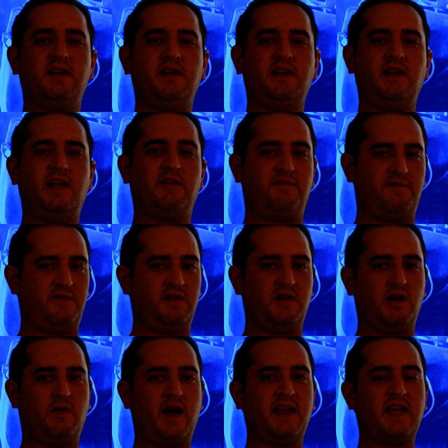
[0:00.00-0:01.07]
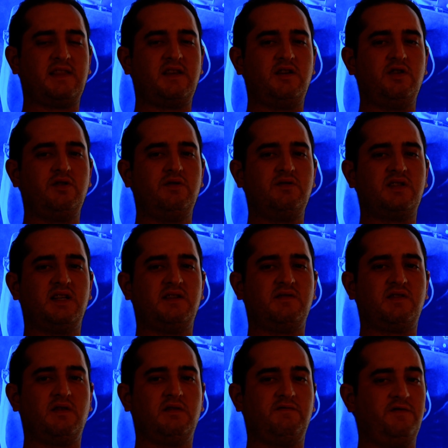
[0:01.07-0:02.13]
if I get the news and
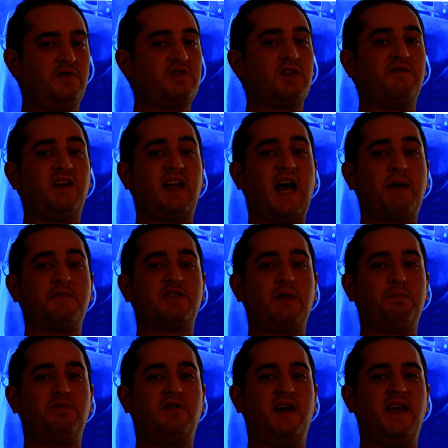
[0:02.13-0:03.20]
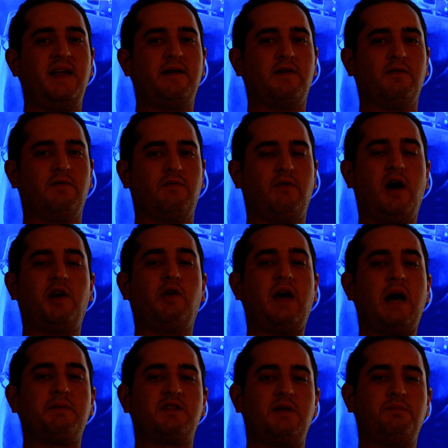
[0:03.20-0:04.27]
Vucevic happens to be playing or Rondo
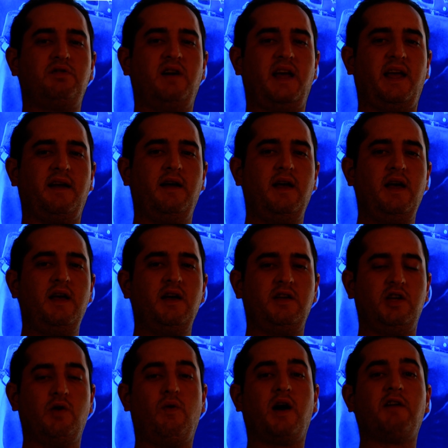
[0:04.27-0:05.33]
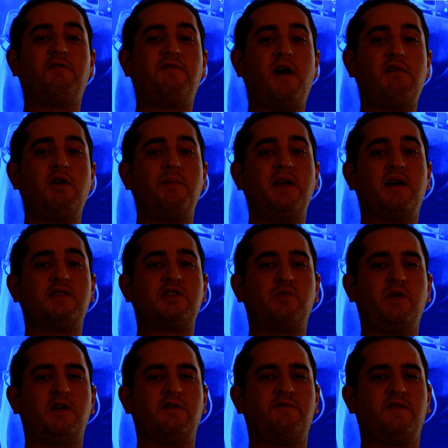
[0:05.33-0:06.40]
happens to be playing. You'll want to follow me on
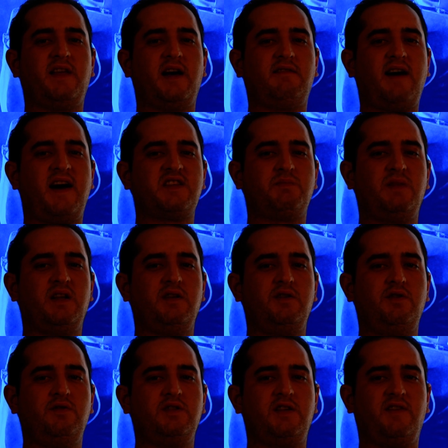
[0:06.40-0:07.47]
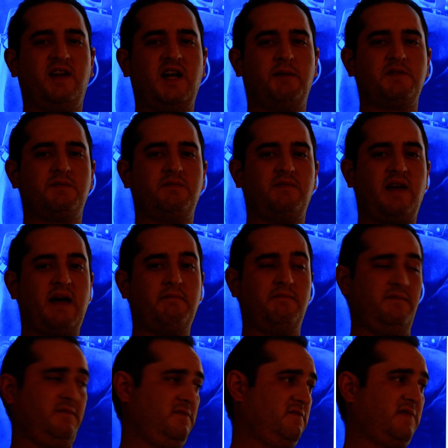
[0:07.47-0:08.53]
Twitter for that last minute news if it comes
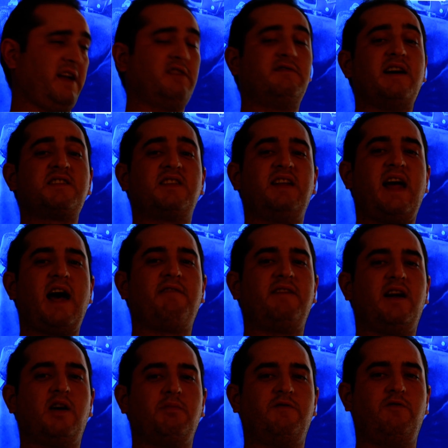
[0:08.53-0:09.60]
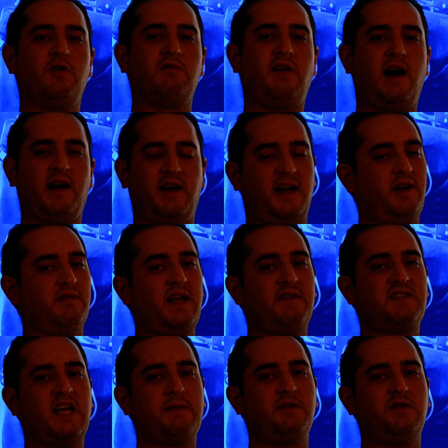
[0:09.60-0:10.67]
like less than half an hour before lock. I don't have
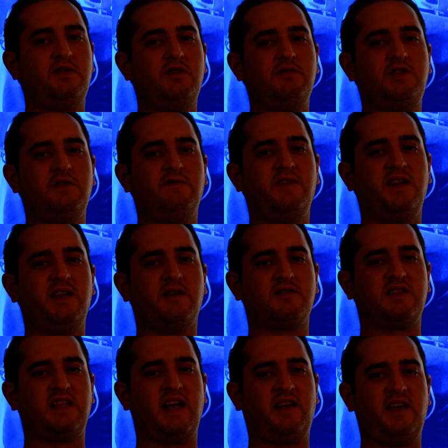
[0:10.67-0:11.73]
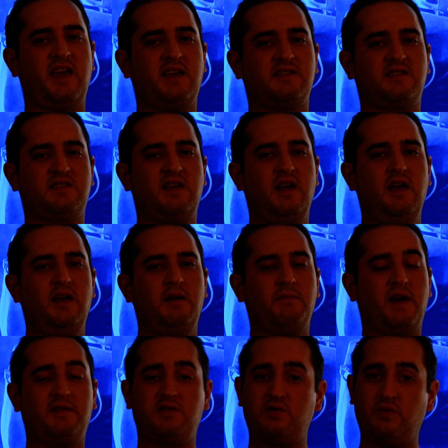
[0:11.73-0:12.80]
time to do YouTube videos in that case.
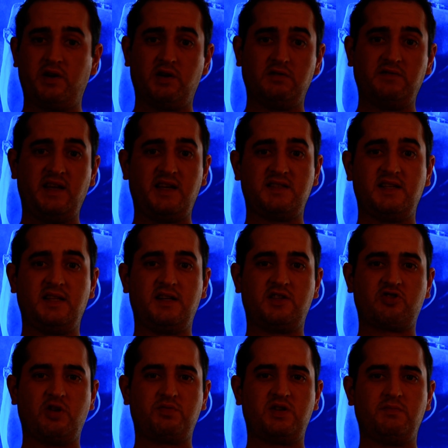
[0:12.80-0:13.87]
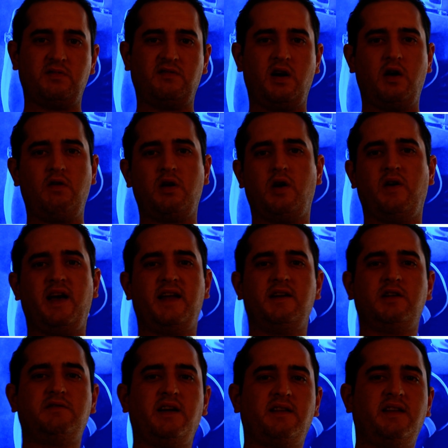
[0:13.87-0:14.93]
My Twitter link is in the description below. Go ahead and
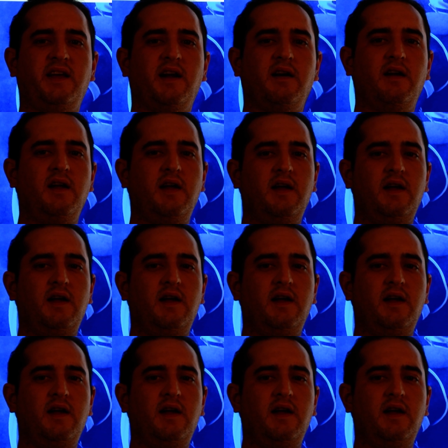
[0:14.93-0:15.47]
click there.